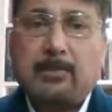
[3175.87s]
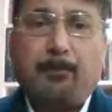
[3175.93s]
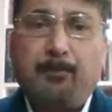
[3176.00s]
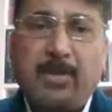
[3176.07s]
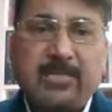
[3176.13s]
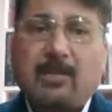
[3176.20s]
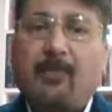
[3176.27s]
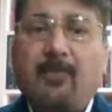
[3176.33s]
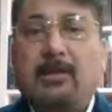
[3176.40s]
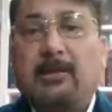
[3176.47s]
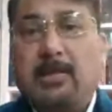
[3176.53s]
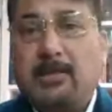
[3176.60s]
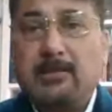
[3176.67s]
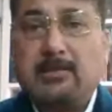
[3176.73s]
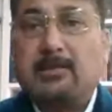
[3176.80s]

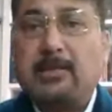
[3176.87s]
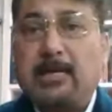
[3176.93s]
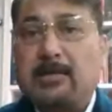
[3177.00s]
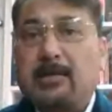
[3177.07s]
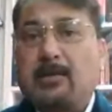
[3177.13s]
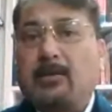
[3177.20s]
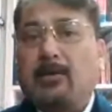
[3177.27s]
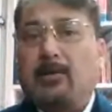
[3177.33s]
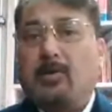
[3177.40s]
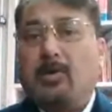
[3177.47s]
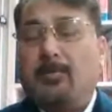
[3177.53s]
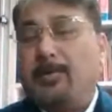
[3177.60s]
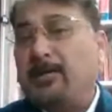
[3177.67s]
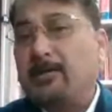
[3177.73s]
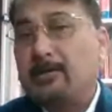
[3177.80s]
specific things that
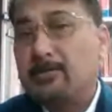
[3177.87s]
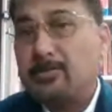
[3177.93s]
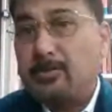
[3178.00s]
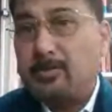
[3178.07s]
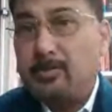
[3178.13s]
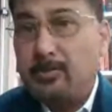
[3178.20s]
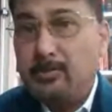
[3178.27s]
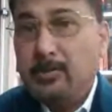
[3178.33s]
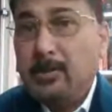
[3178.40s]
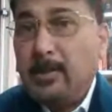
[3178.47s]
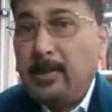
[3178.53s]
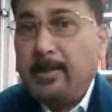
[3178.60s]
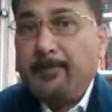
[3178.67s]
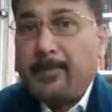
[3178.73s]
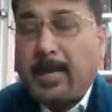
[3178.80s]
government should do.
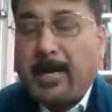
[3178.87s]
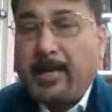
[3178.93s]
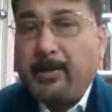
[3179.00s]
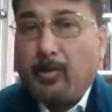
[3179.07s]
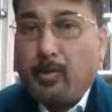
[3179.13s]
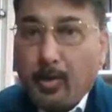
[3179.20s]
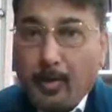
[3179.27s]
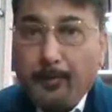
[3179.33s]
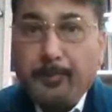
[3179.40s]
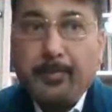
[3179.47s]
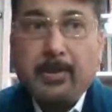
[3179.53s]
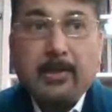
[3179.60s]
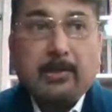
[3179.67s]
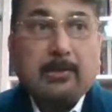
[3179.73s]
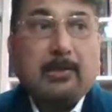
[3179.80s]
I hope
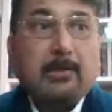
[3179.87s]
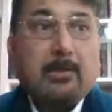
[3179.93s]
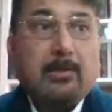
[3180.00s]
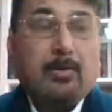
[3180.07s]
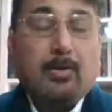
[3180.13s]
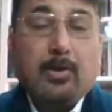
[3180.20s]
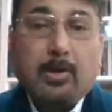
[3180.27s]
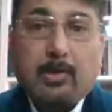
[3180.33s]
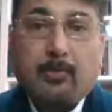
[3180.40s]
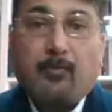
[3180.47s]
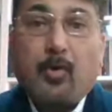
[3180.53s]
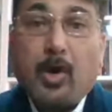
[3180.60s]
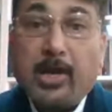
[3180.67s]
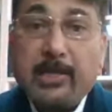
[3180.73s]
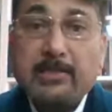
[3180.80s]
your
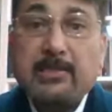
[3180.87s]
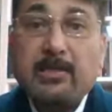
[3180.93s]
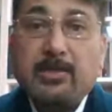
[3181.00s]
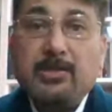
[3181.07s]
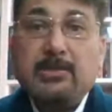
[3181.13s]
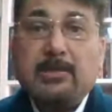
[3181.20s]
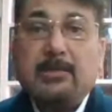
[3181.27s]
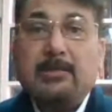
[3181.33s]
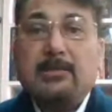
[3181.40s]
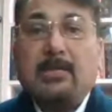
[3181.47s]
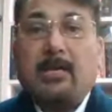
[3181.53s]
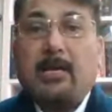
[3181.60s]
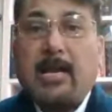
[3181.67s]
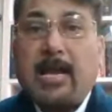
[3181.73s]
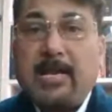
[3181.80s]
voice reaches
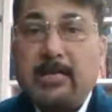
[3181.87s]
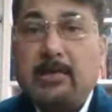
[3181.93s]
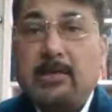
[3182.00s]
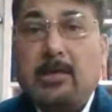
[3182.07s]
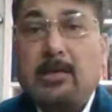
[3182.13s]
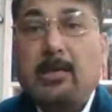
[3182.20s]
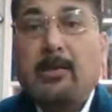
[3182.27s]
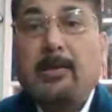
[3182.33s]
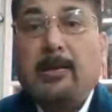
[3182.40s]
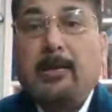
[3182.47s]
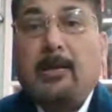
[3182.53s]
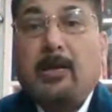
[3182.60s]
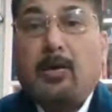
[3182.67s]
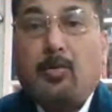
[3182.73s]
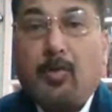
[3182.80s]
the right
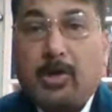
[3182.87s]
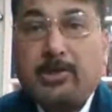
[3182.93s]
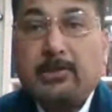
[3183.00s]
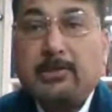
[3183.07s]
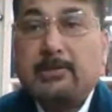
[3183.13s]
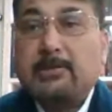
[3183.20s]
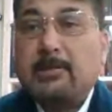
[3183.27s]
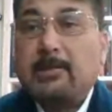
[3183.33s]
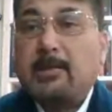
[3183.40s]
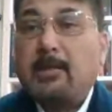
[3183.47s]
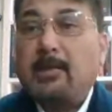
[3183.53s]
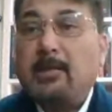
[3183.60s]
quarters